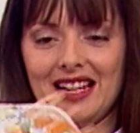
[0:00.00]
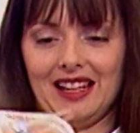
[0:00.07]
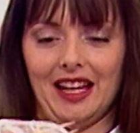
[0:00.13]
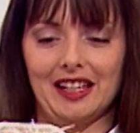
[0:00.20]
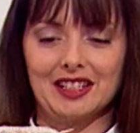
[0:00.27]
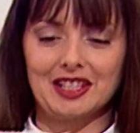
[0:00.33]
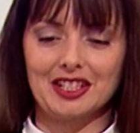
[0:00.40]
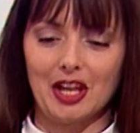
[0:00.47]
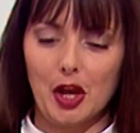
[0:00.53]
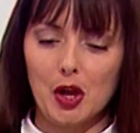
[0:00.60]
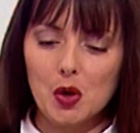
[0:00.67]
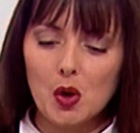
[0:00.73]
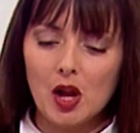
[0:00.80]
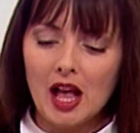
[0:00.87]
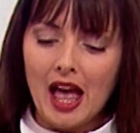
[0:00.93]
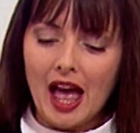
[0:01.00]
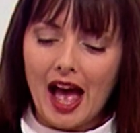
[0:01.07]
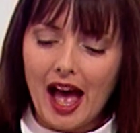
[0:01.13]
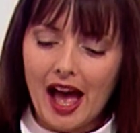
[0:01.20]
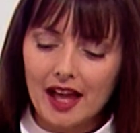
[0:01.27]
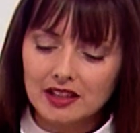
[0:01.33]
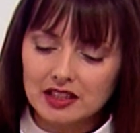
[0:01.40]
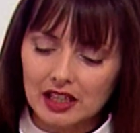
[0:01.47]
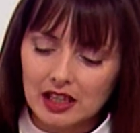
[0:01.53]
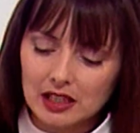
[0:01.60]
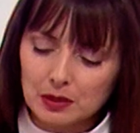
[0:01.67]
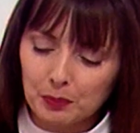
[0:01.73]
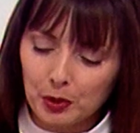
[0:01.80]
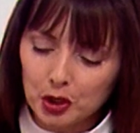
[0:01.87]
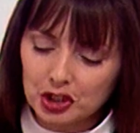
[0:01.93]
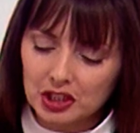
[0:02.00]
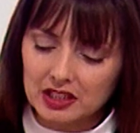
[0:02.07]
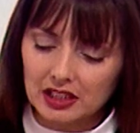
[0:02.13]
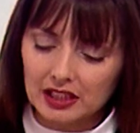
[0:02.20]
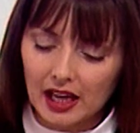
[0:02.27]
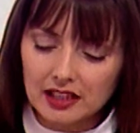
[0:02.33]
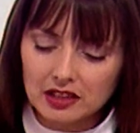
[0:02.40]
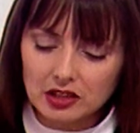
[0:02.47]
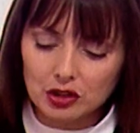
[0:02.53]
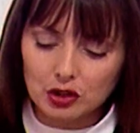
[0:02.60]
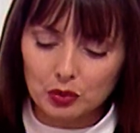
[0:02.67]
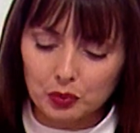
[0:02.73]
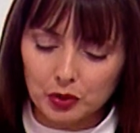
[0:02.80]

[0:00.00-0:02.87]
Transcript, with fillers: Like so, and it pushes against the